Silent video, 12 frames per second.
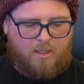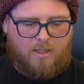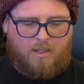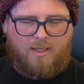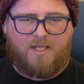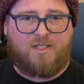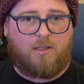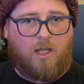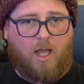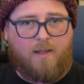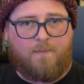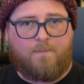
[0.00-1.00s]
That's a
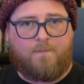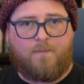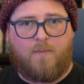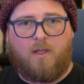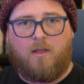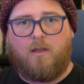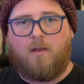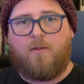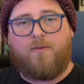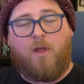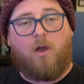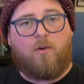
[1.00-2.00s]
lot
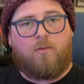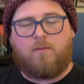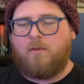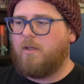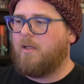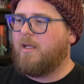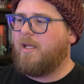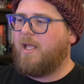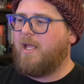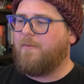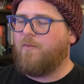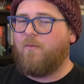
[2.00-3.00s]
though
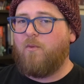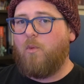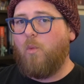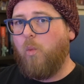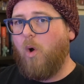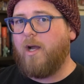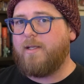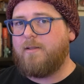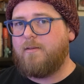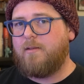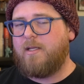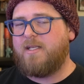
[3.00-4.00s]
it
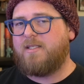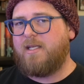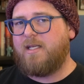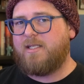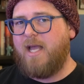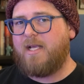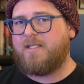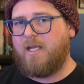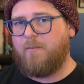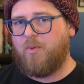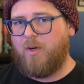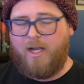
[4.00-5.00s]
one is the exact same
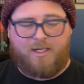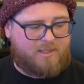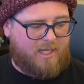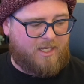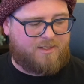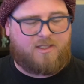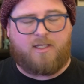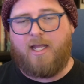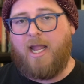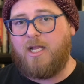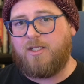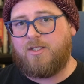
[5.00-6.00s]
price as the
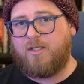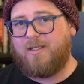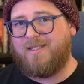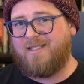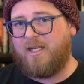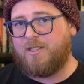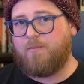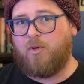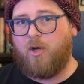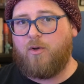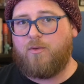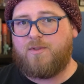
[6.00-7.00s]
H6
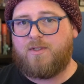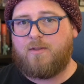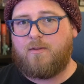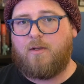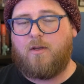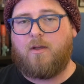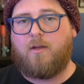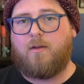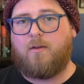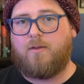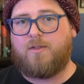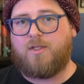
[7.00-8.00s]
Pros.
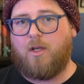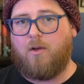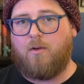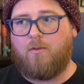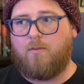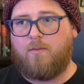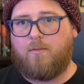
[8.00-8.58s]
So